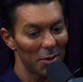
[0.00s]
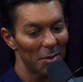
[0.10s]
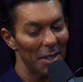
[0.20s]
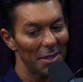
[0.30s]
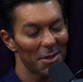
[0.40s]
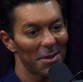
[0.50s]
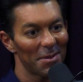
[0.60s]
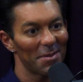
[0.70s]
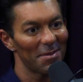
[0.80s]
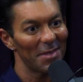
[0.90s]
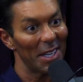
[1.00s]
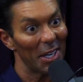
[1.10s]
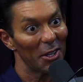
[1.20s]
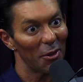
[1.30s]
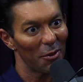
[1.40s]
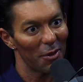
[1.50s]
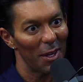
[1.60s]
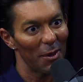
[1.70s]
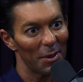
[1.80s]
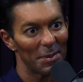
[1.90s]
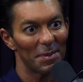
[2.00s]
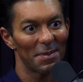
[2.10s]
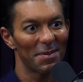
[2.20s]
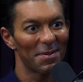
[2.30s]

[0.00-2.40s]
was a mess. I got killed for that one.